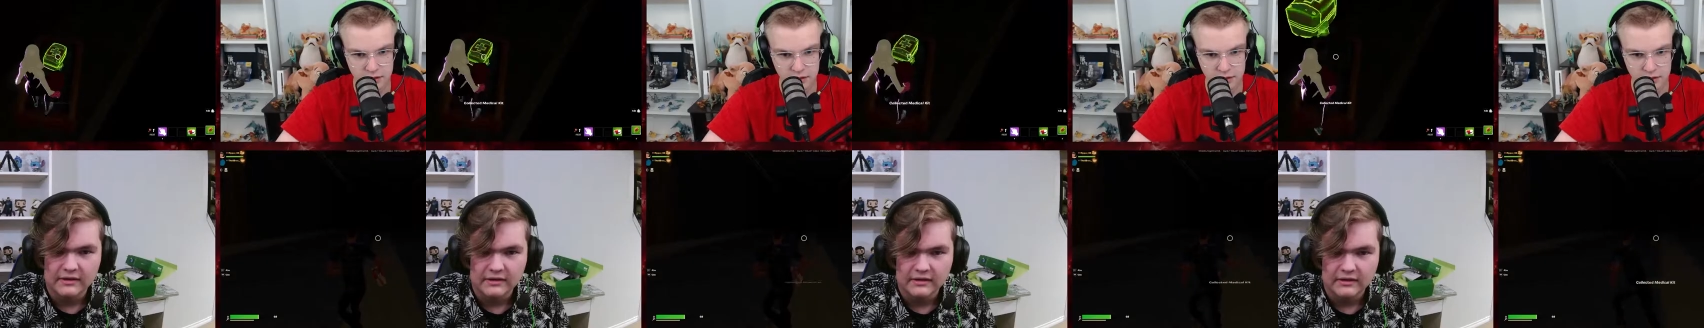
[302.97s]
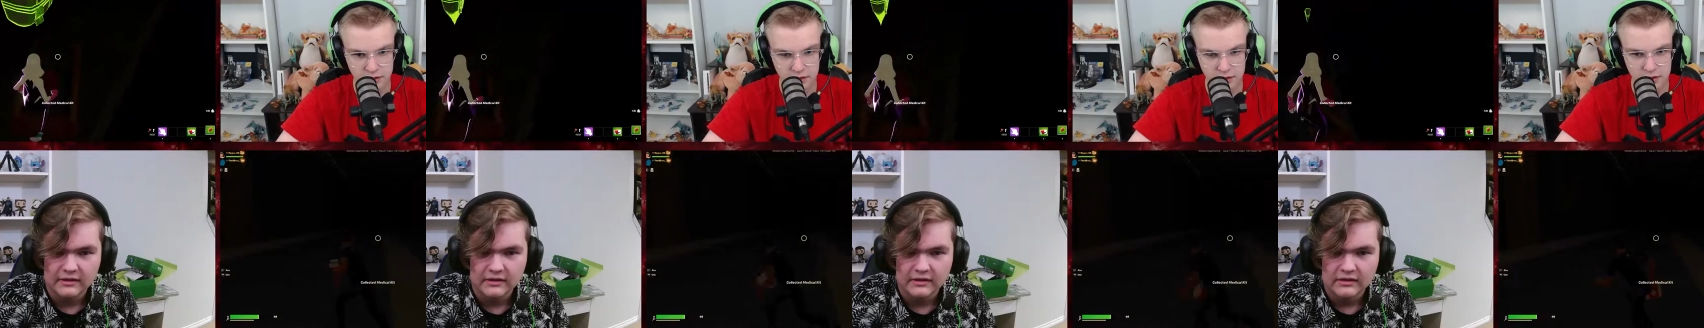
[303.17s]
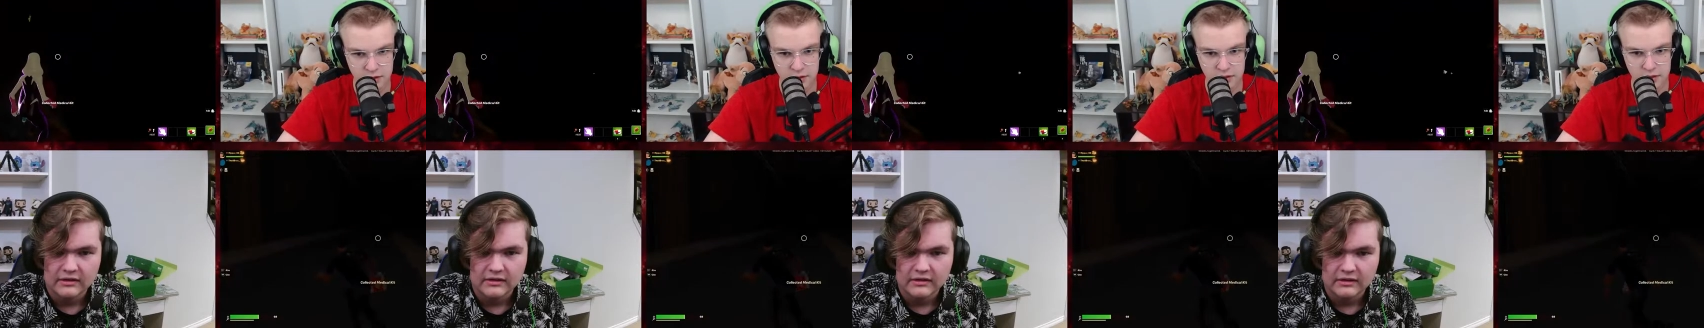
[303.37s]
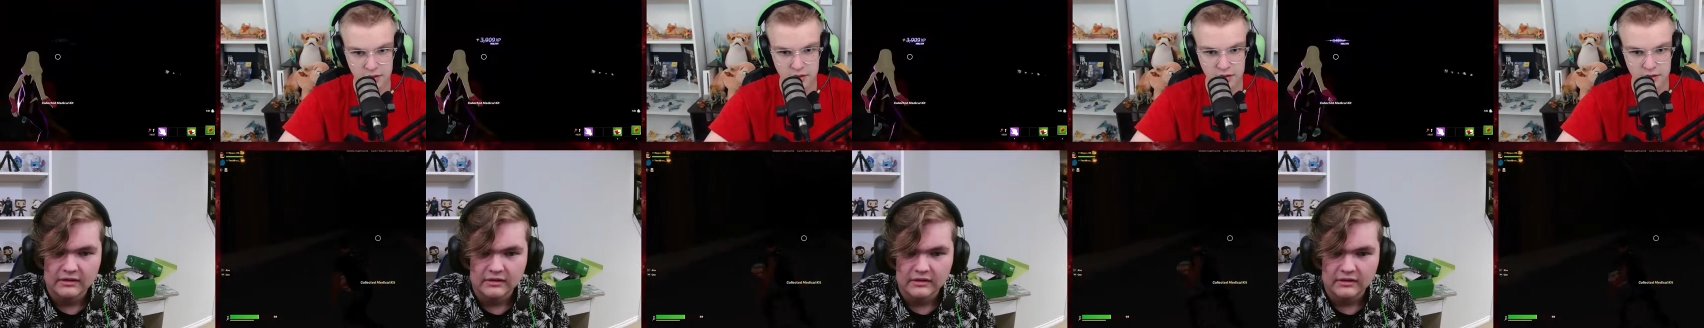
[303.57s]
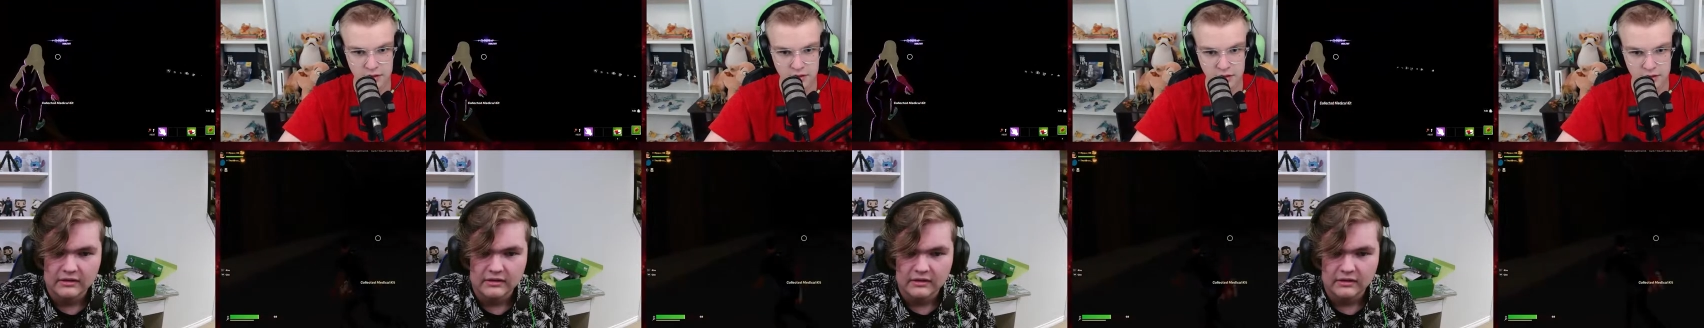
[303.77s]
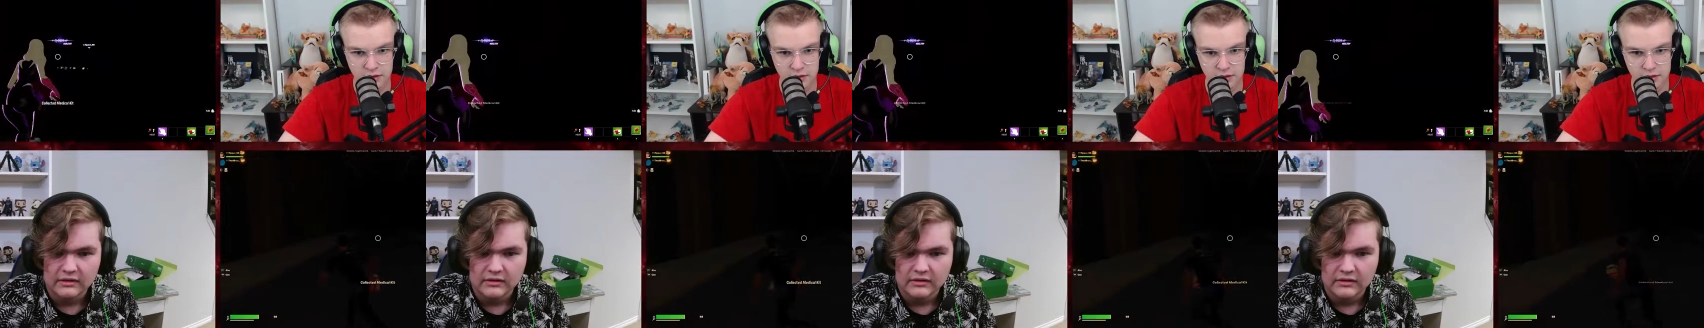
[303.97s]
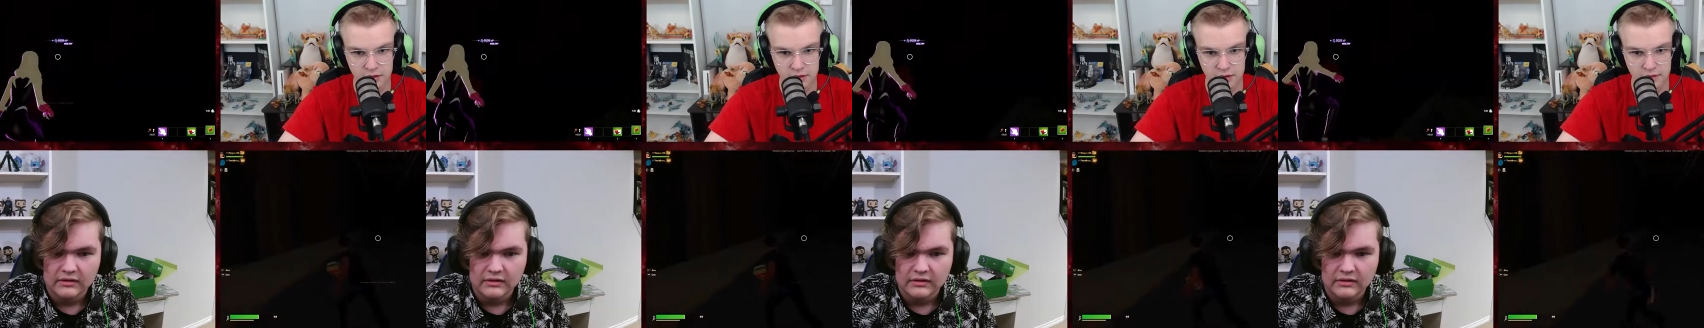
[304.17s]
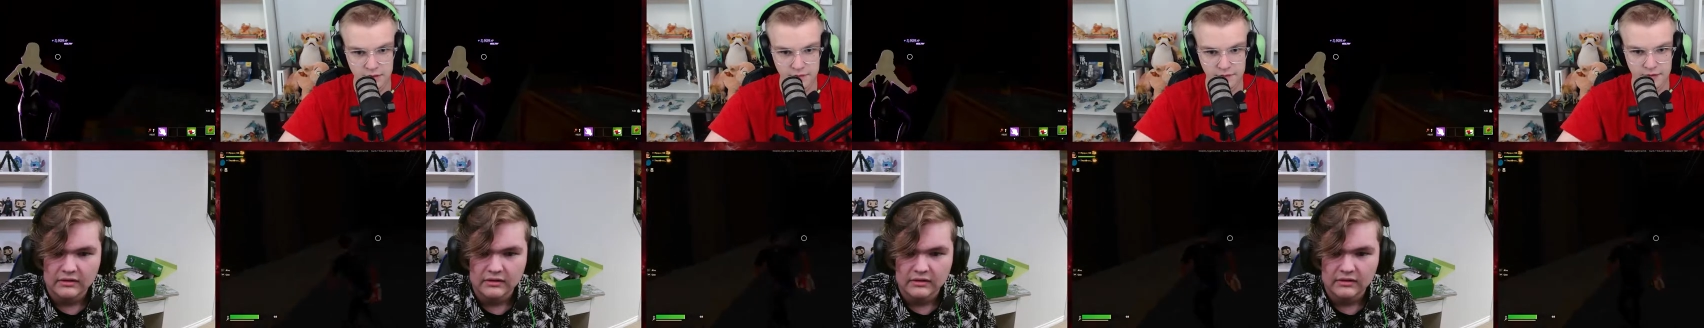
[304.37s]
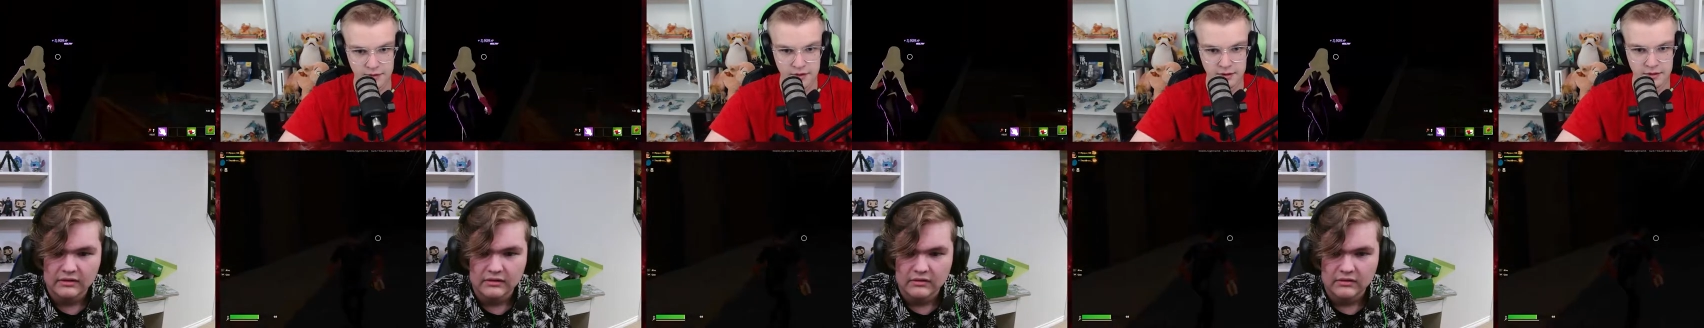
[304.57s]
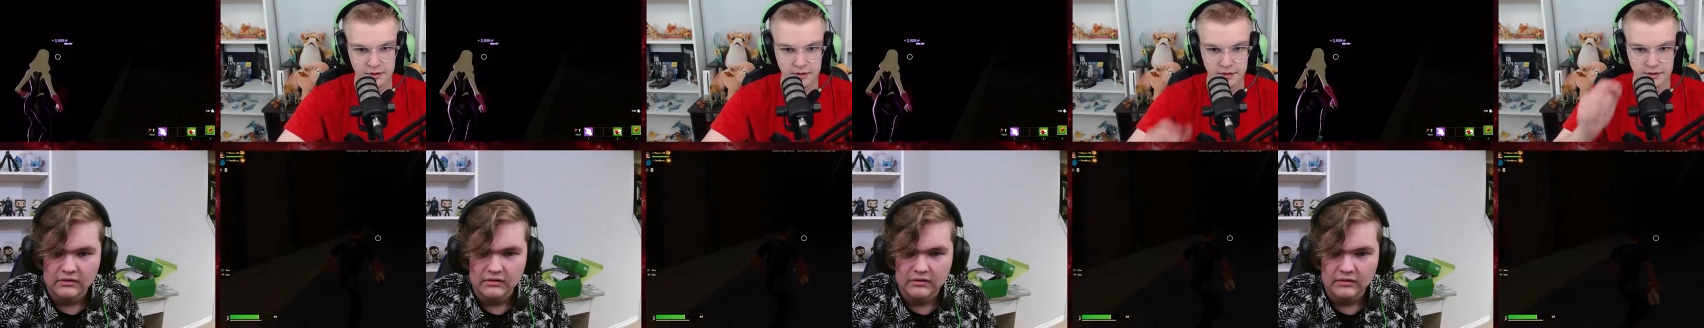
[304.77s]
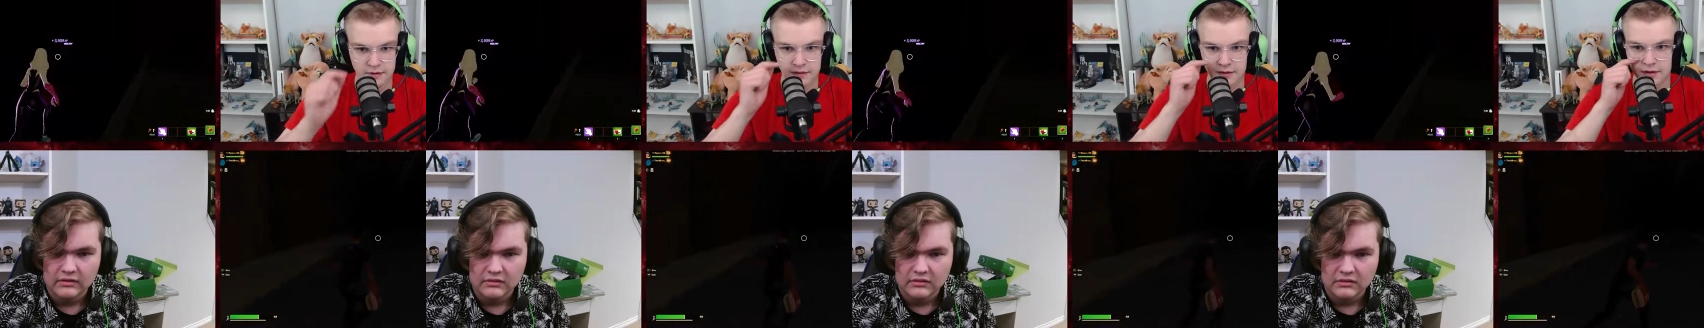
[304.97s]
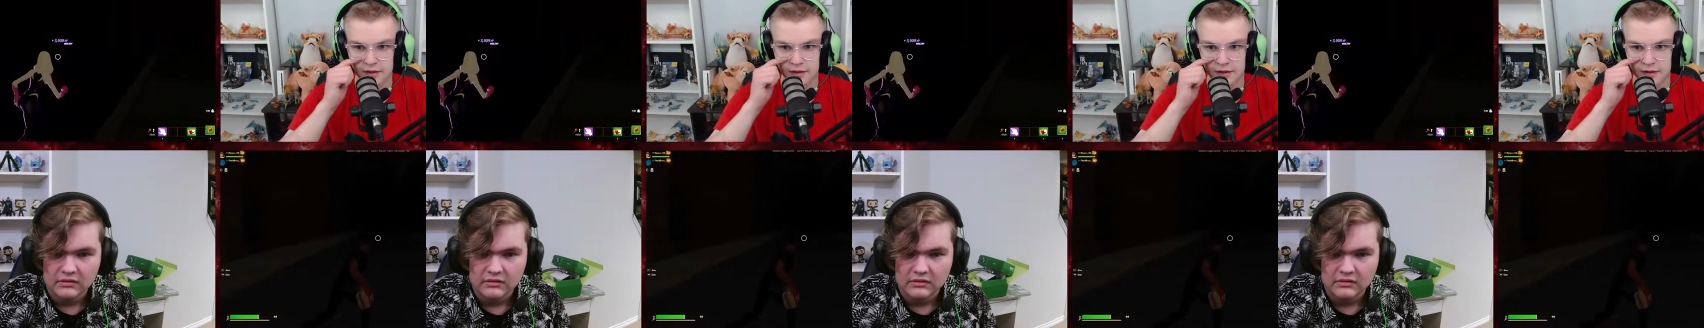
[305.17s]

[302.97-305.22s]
[no speech]